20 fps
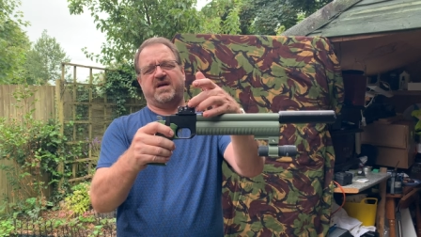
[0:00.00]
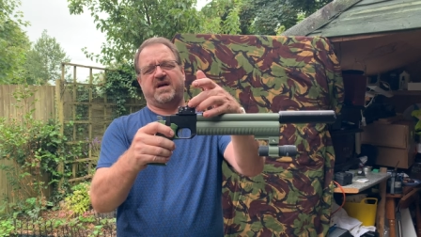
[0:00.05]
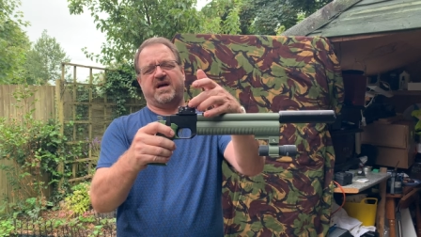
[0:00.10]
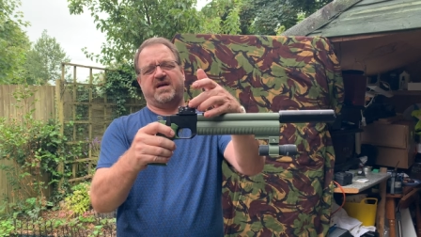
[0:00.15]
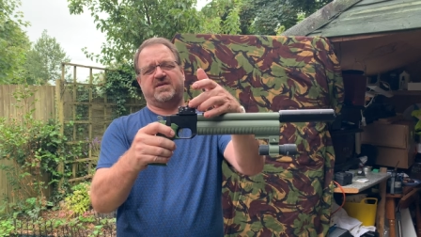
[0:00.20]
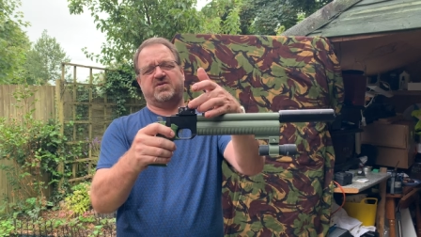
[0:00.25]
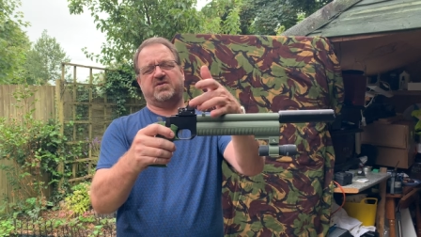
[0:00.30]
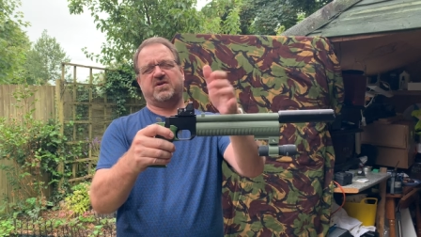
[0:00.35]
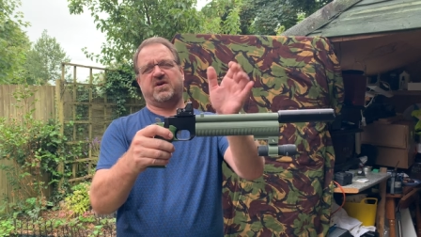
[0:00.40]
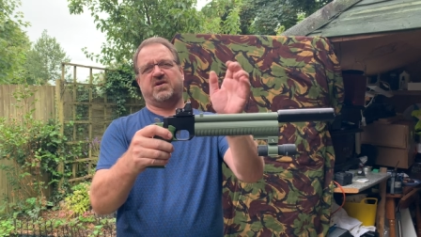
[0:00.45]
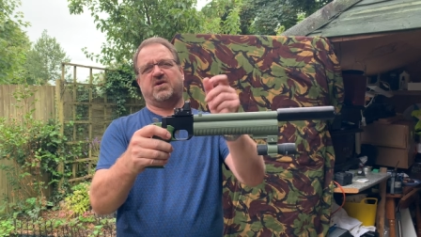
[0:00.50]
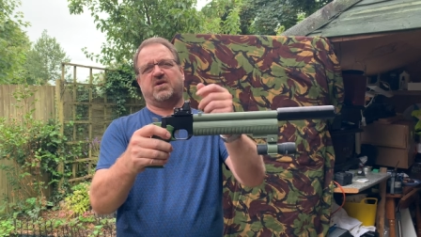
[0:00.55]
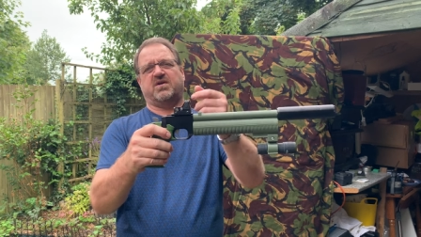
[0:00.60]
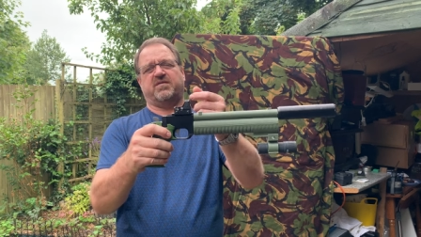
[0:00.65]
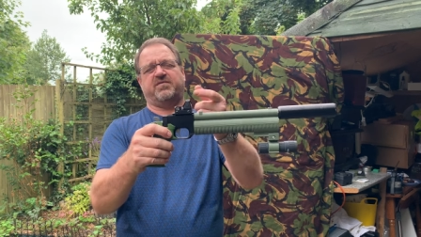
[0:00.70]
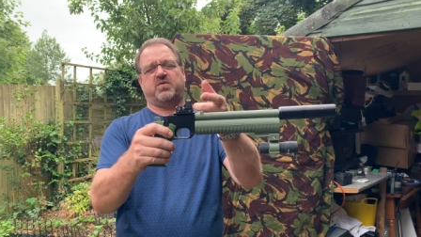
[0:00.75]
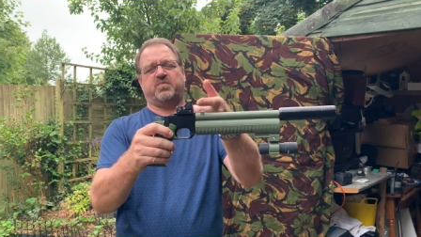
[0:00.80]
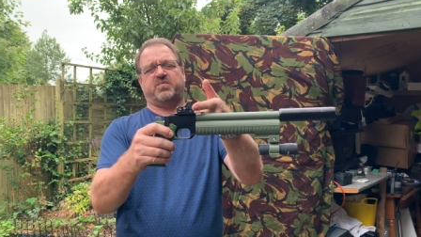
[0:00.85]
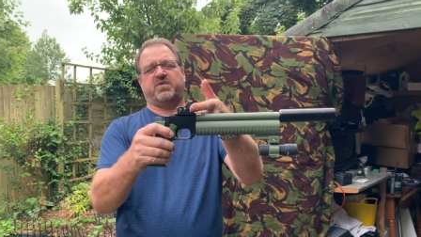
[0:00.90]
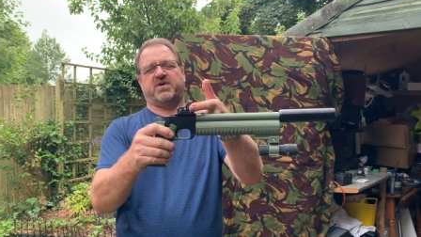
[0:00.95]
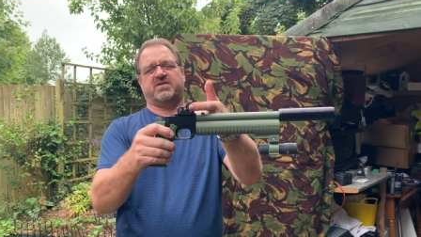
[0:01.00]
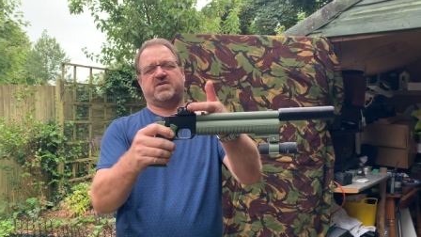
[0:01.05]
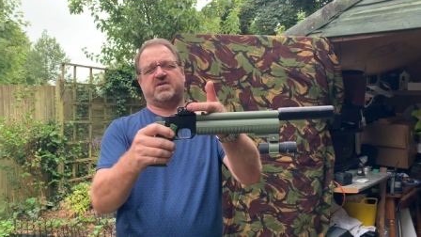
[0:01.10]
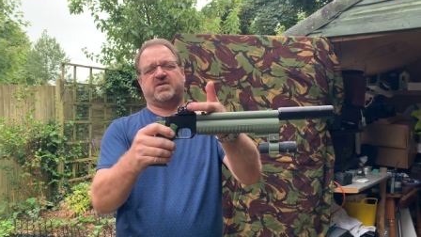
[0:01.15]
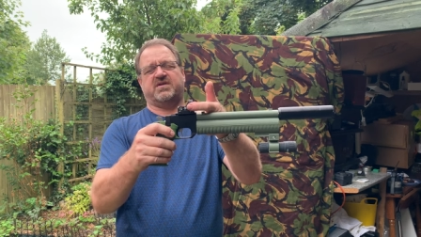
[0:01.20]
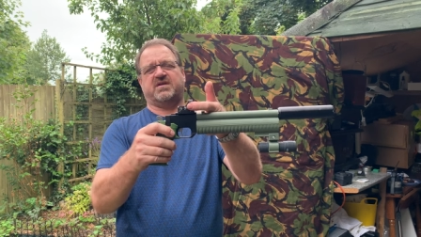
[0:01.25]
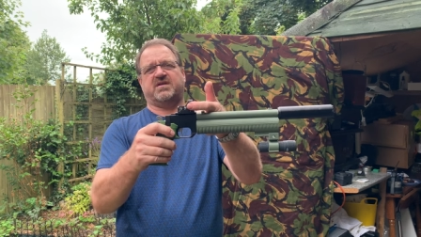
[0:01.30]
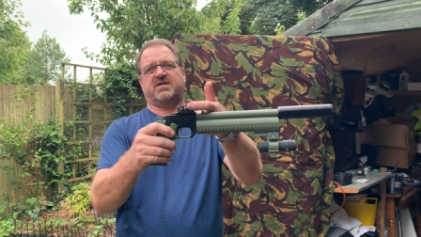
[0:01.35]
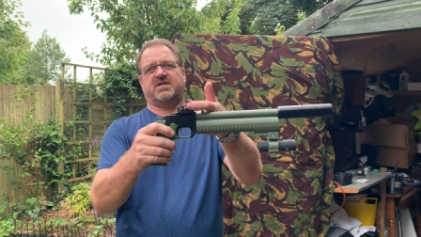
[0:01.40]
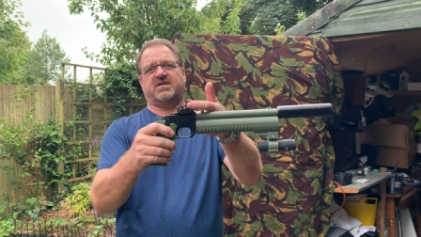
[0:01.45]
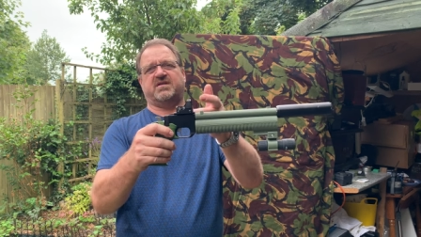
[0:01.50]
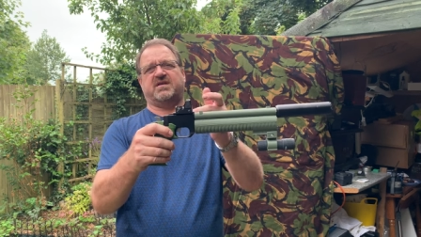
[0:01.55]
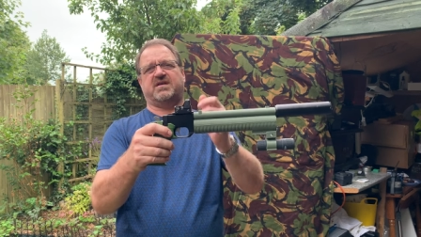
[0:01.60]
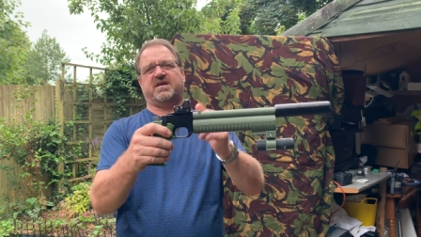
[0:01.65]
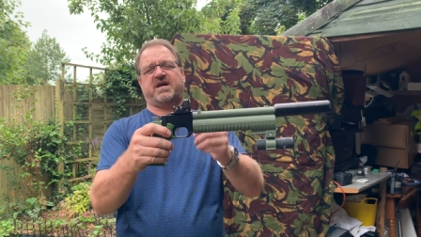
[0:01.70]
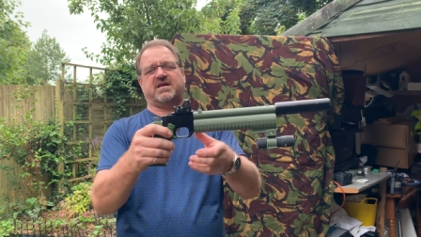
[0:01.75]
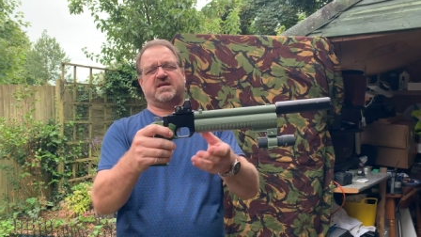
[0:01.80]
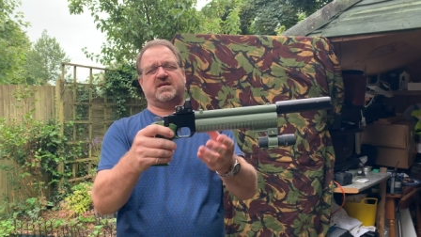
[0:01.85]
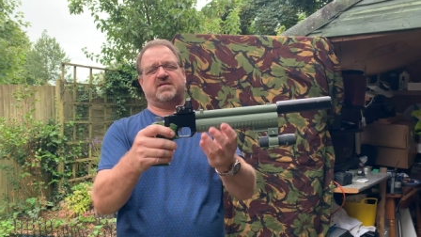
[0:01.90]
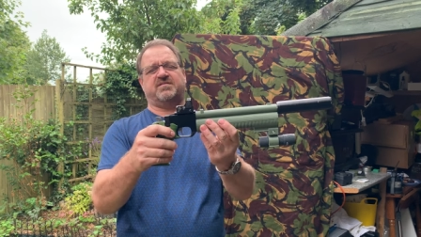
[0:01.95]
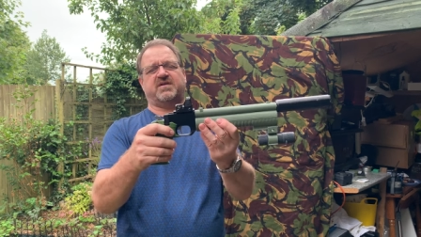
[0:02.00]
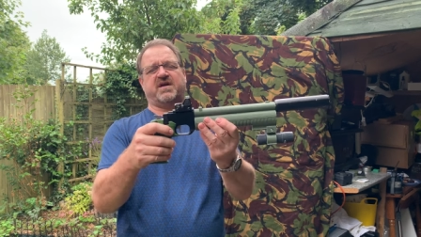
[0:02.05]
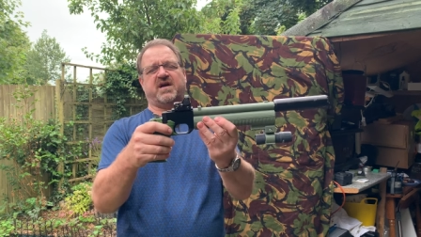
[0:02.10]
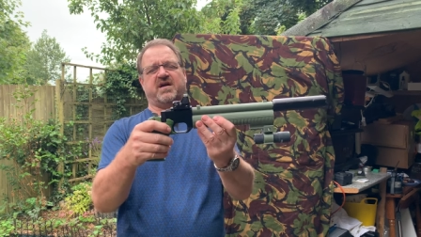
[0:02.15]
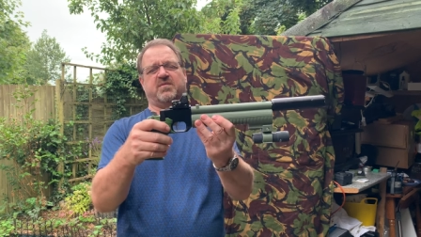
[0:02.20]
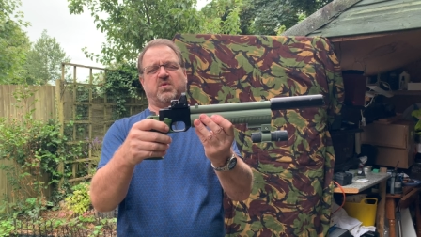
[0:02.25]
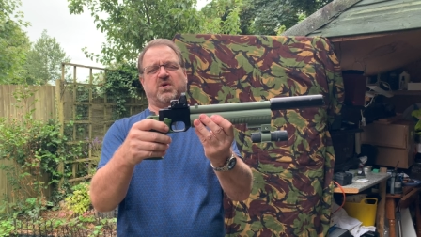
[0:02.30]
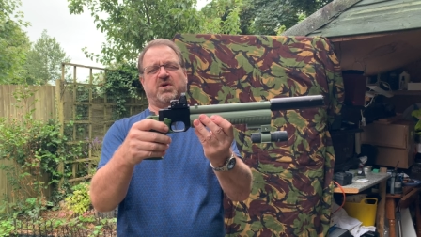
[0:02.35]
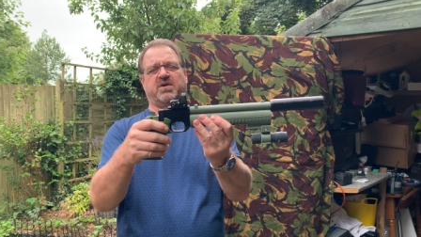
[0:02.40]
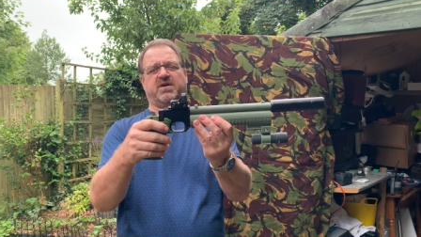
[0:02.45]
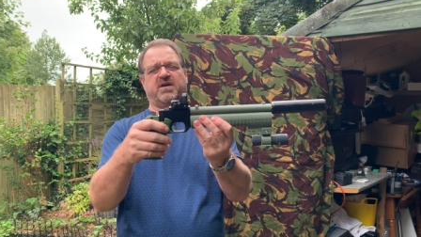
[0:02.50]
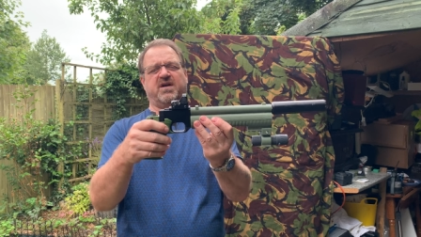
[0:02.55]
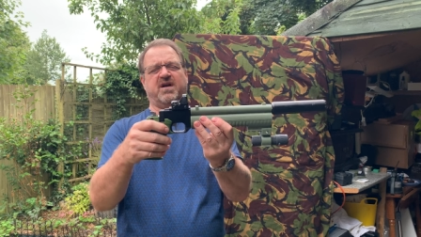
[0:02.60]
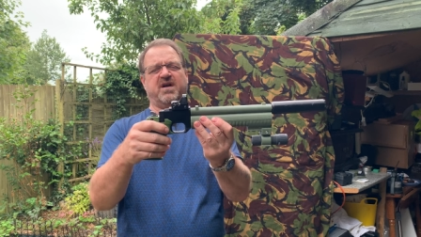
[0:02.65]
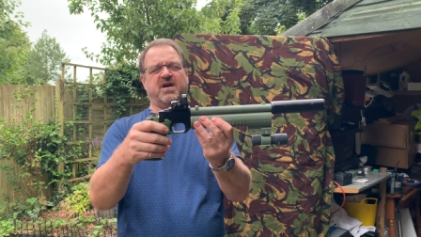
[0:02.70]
And to turn it off, you press the the negative down one.